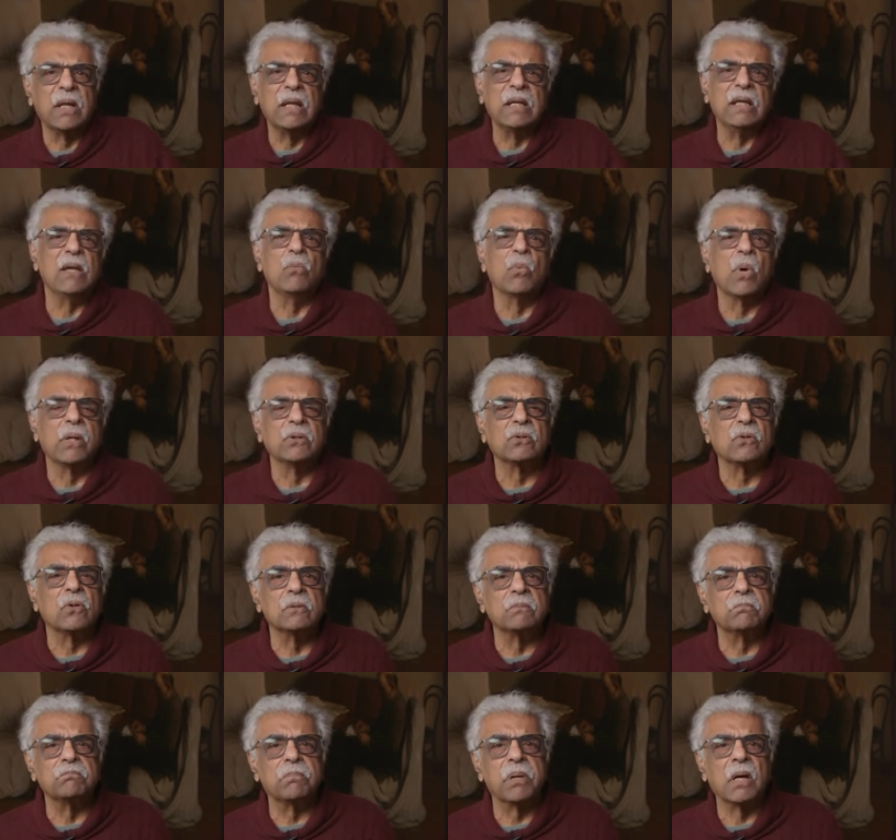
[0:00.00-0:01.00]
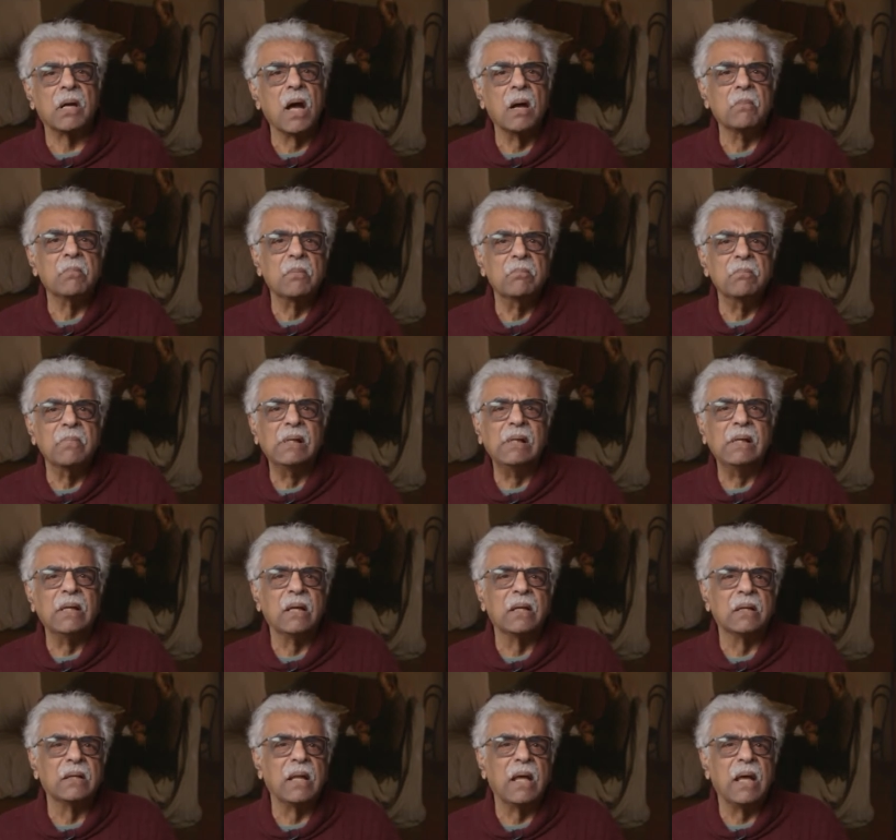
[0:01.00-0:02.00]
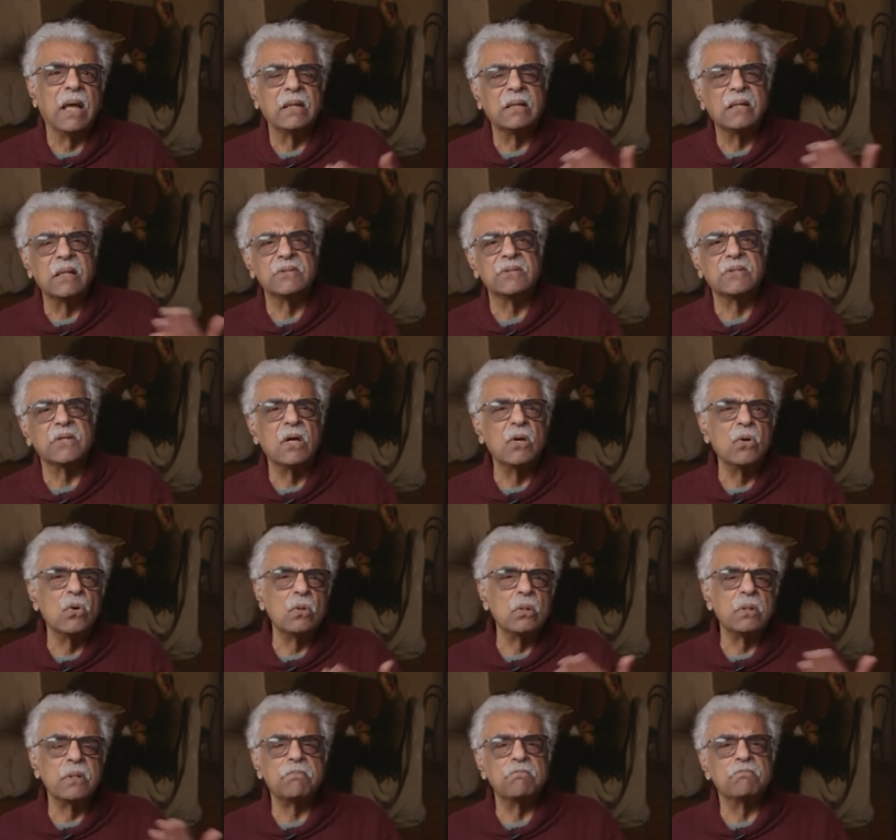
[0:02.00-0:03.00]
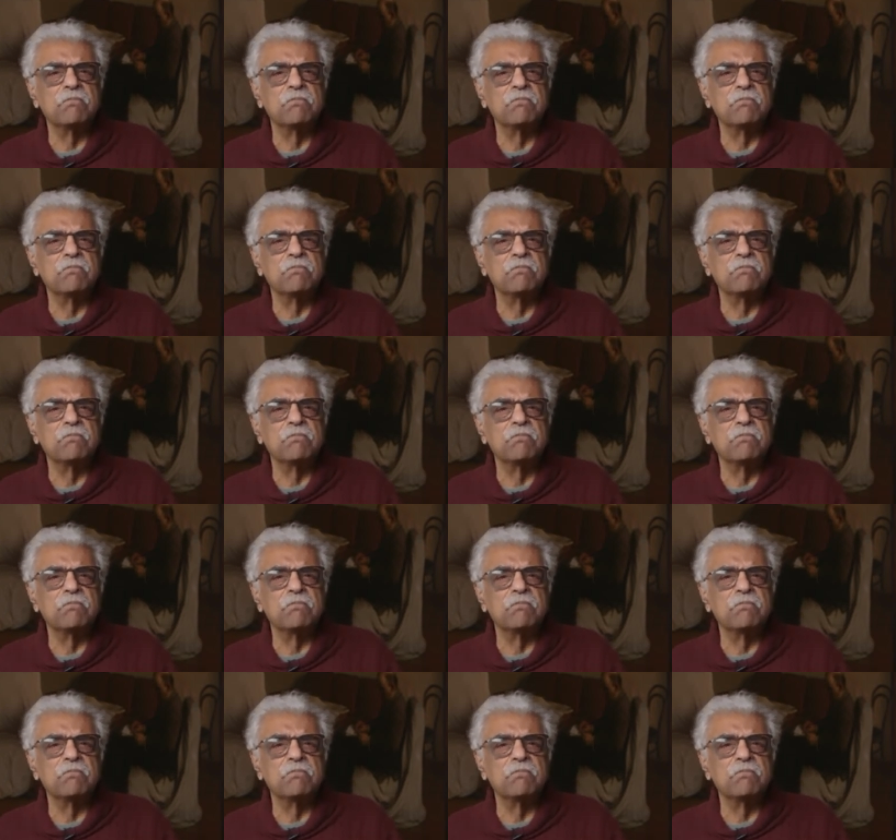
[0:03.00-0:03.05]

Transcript: anyone could become a millionaire, this whole